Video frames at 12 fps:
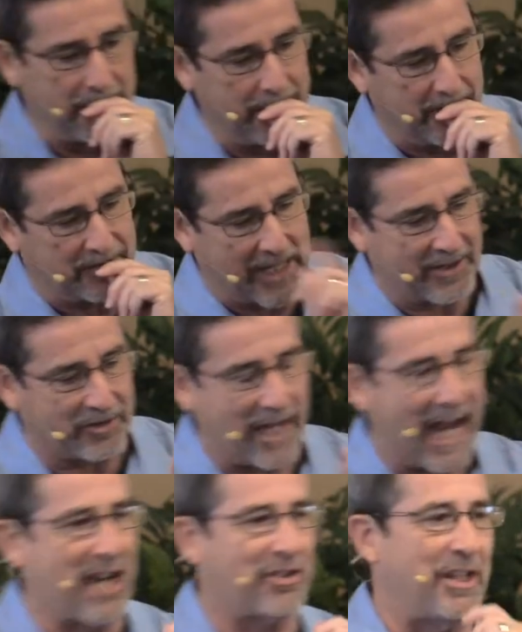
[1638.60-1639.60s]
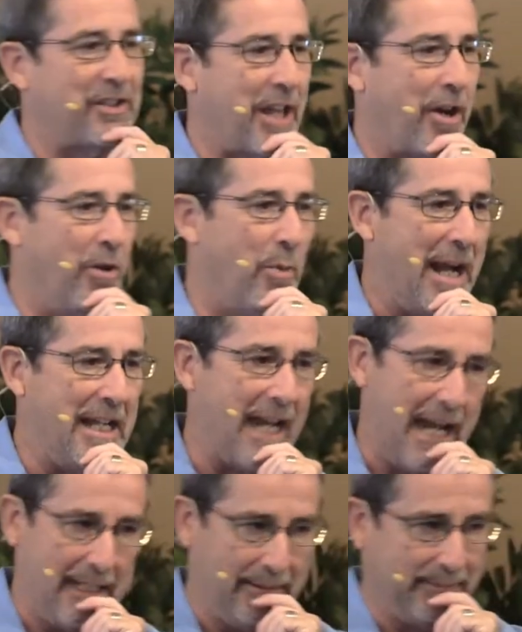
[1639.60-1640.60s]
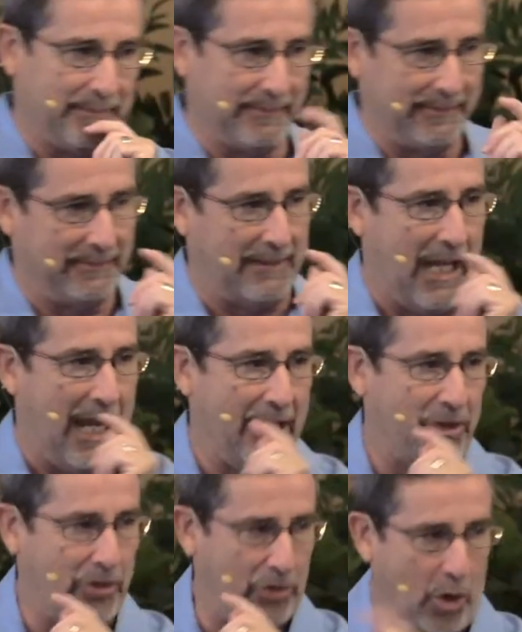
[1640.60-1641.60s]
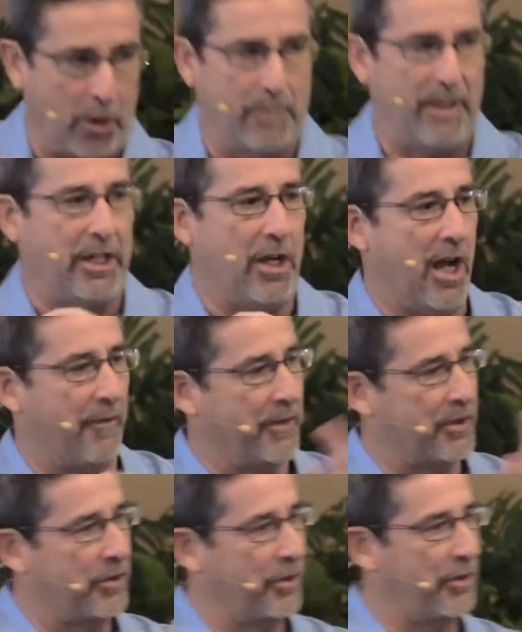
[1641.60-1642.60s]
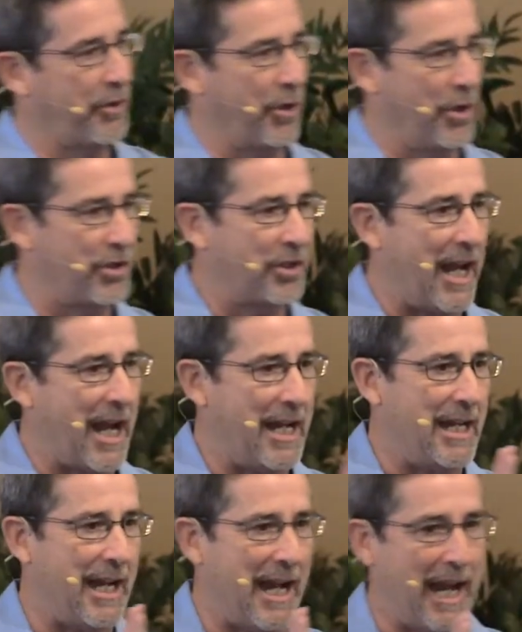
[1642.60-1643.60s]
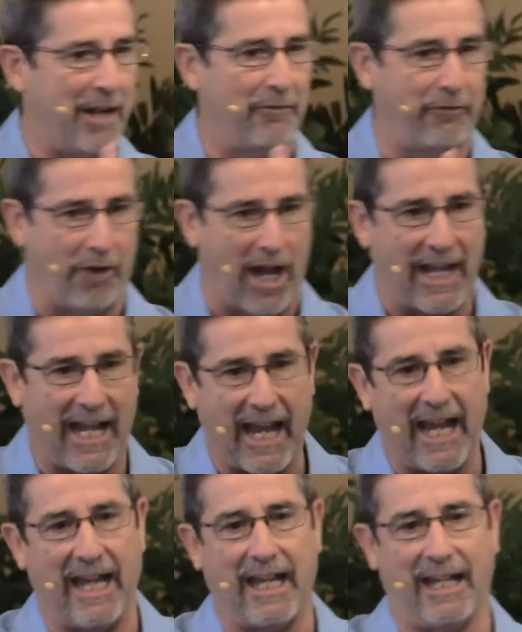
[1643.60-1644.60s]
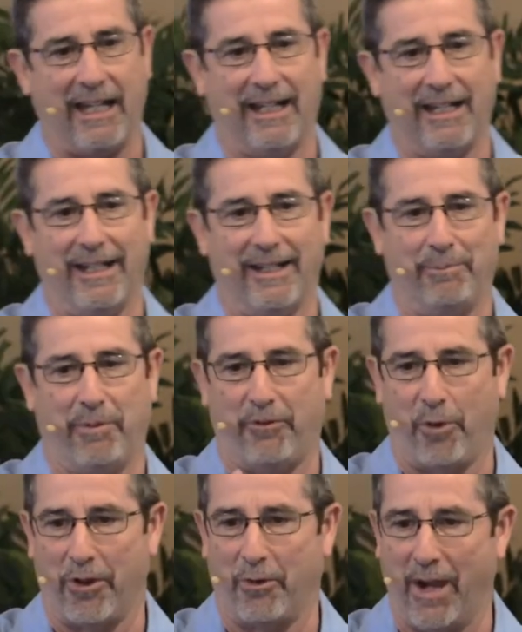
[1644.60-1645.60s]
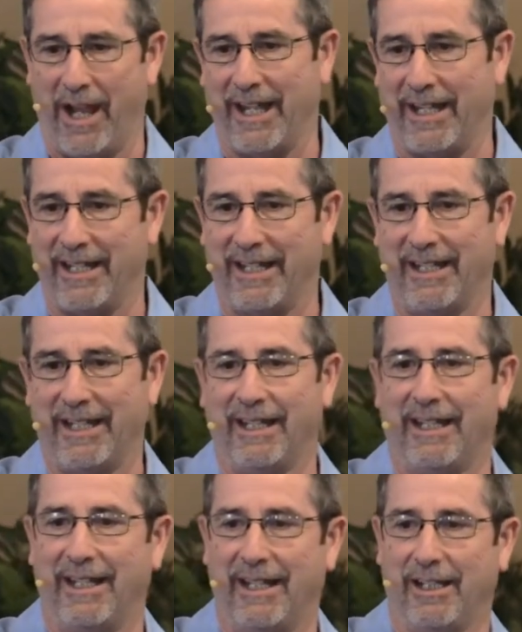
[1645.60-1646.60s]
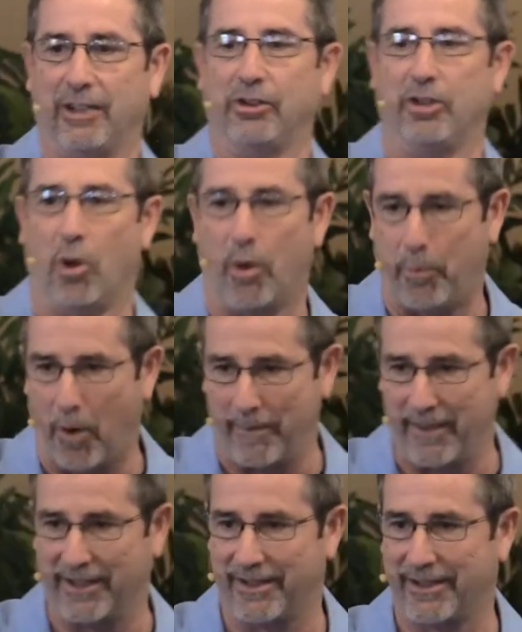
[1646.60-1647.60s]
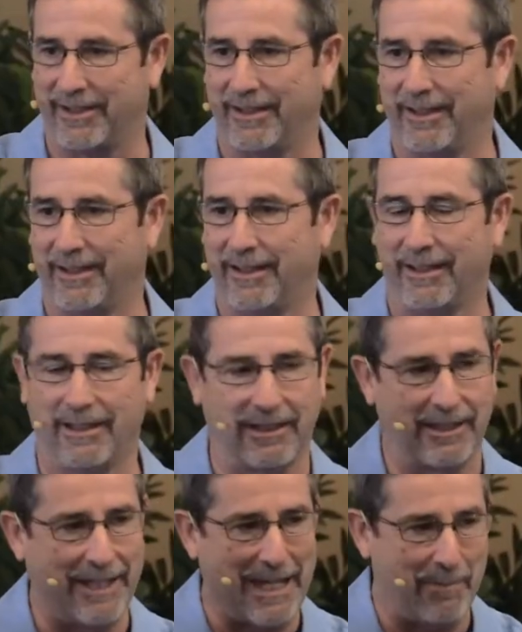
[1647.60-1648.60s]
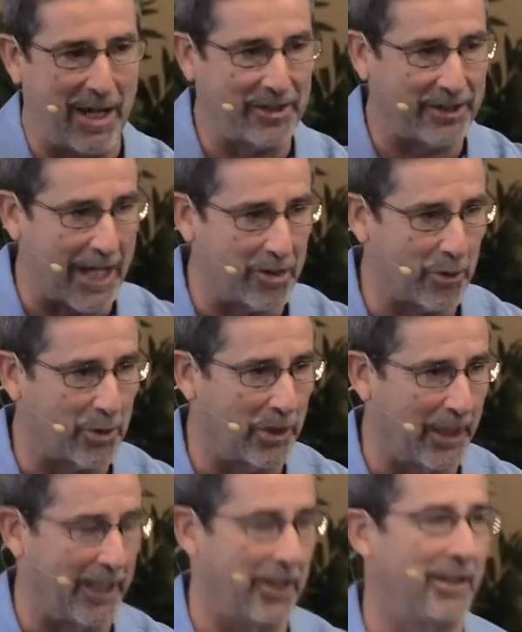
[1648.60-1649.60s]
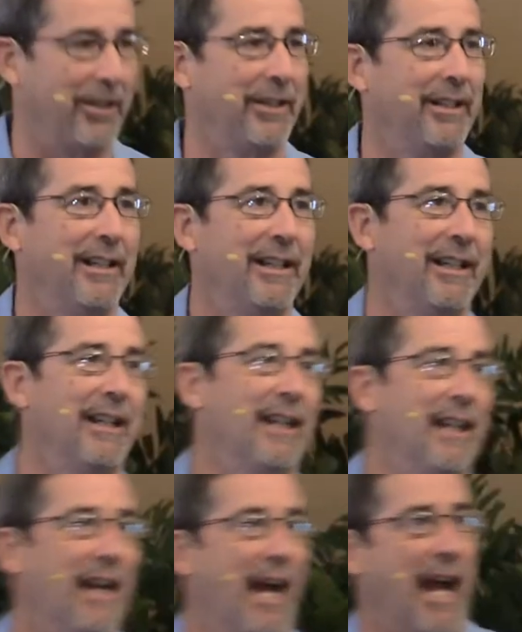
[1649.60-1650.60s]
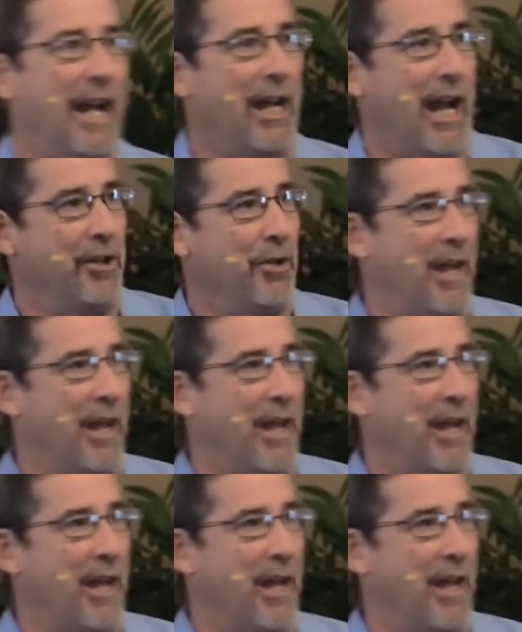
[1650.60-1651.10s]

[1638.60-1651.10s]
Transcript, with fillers: since Ashley set her wedding date, I told him in the office Thursday and Friday before the wedding, no appointments. Keep my schedule clear. I, I knew